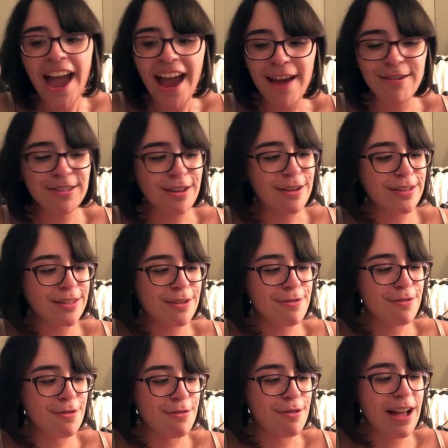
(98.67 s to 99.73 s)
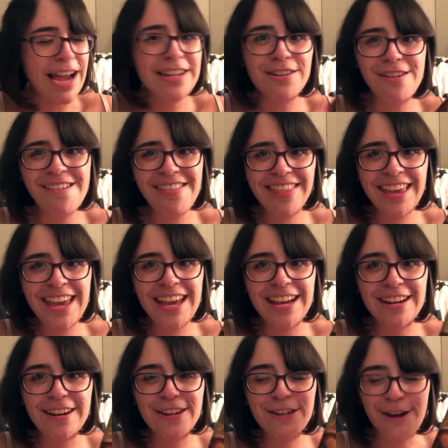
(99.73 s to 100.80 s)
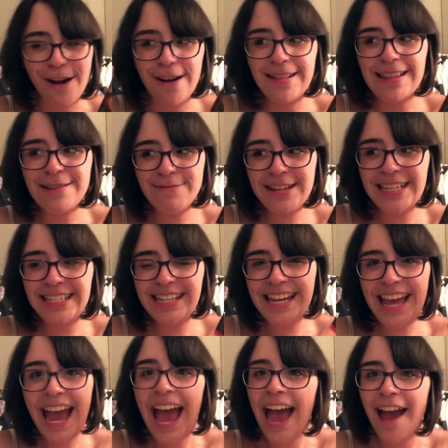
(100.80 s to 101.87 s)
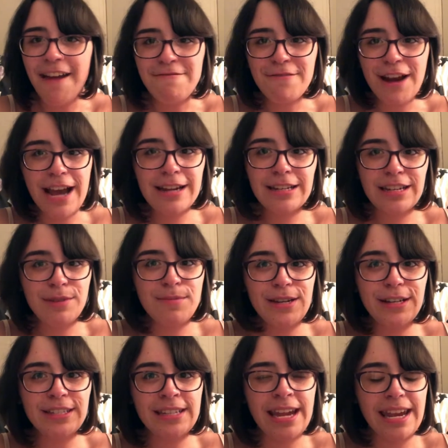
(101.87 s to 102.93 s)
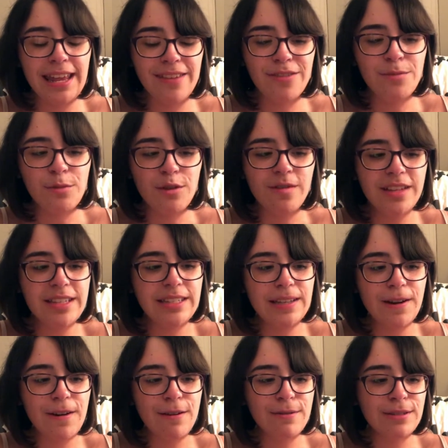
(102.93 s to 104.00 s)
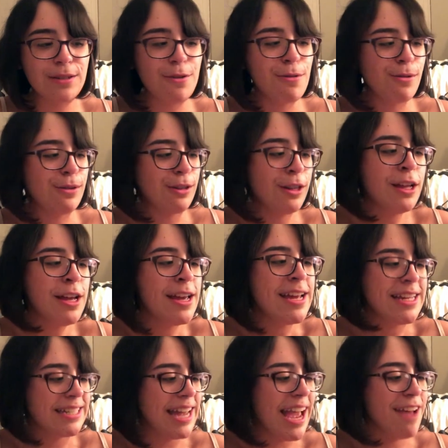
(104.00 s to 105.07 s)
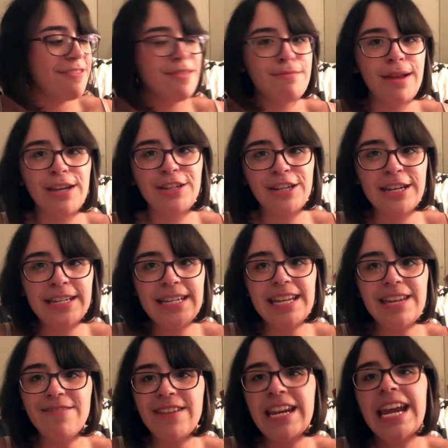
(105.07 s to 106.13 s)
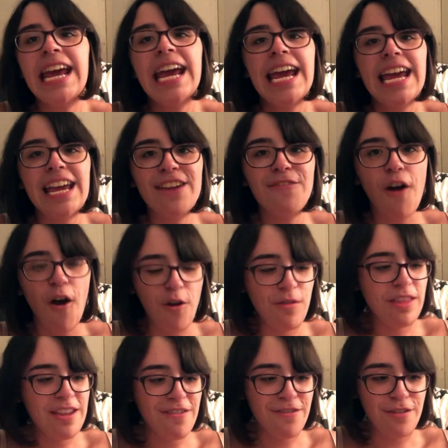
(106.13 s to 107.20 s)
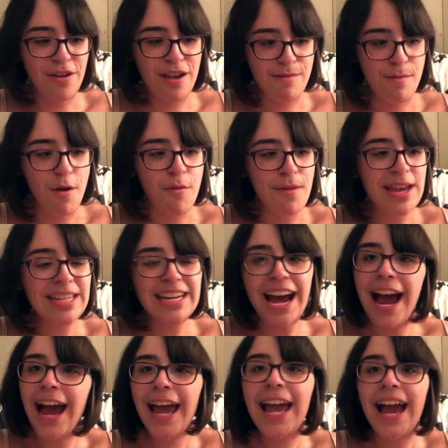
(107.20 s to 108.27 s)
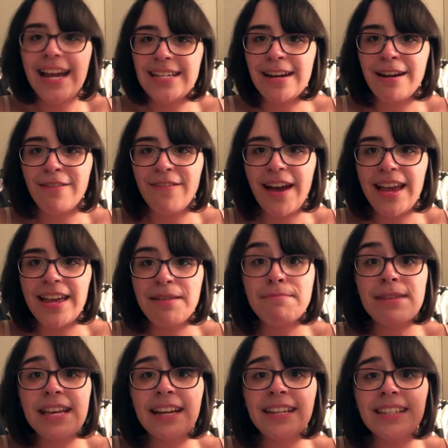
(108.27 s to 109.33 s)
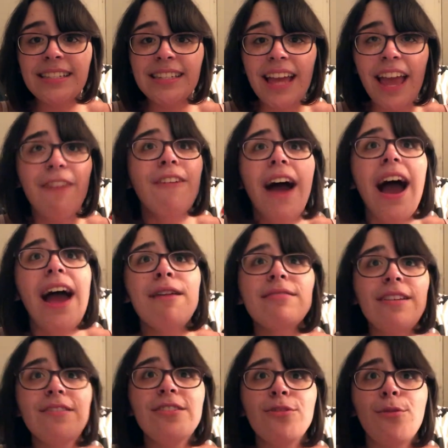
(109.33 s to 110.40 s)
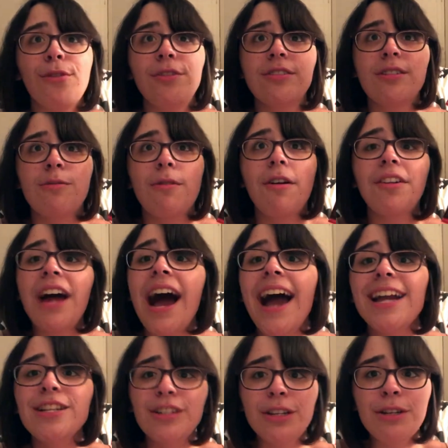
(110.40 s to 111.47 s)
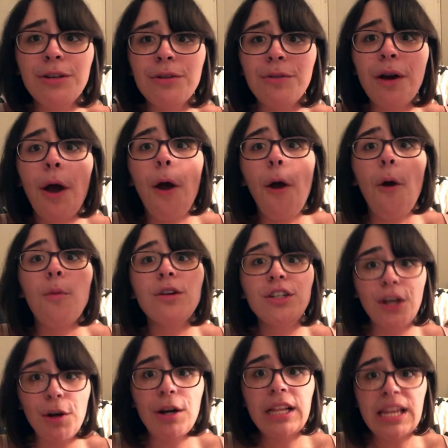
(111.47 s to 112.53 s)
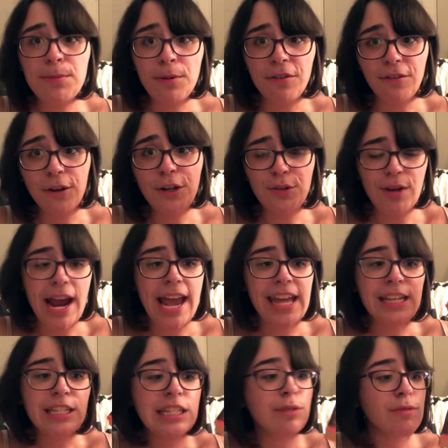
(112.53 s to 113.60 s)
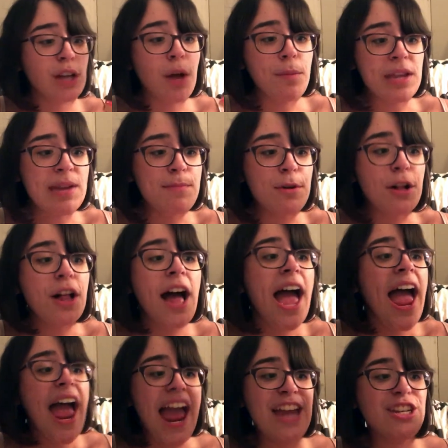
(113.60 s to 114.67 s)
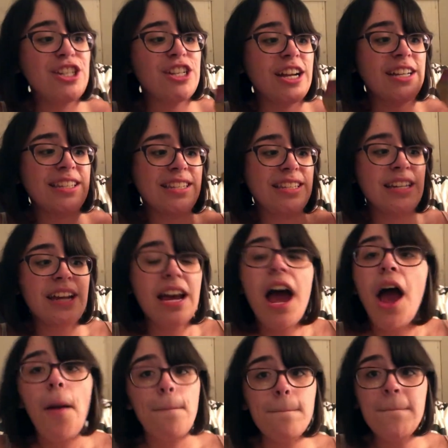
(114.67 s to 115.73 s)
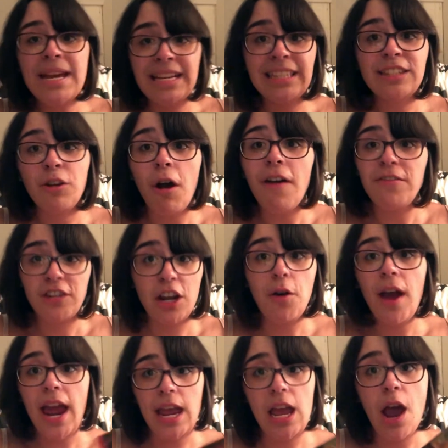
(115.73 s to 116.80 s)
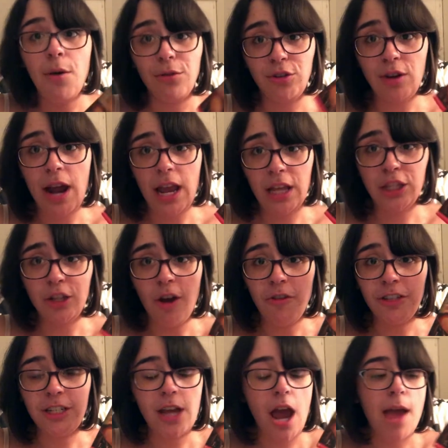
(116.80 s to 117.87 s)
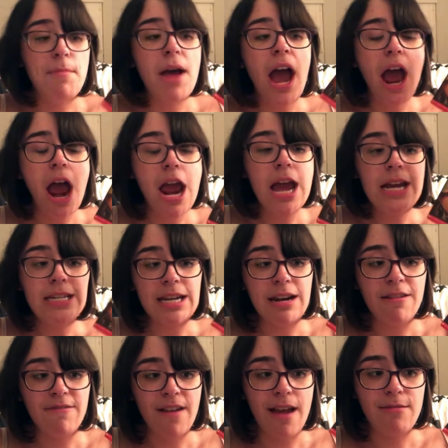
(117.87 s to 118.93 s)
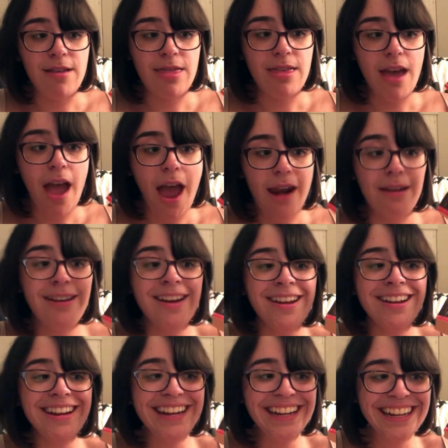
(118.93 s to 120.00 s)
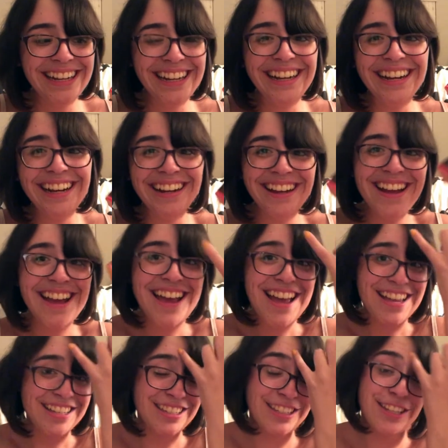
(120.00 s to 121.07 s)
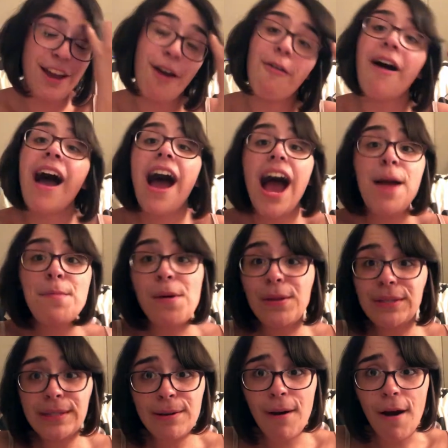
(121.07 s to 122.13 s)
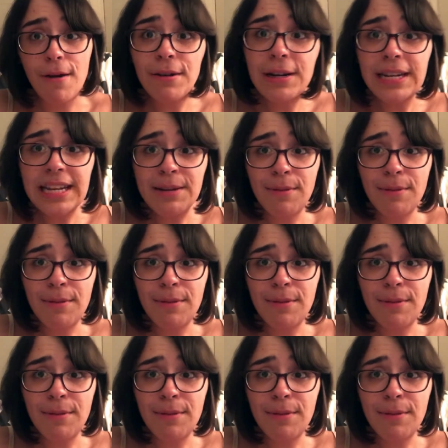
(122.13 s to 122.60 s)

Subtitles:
It was also cool. I don't think Charlie Weasley ever actually appears in any of the movies, so it was cool to have him mentioned, even if only for a moment. I identify him because if I lived in the Wizarding World, I too would totally prefer dragons to real people and just piss off to go hang out with dragons all the time. I identify with that. So I'm also already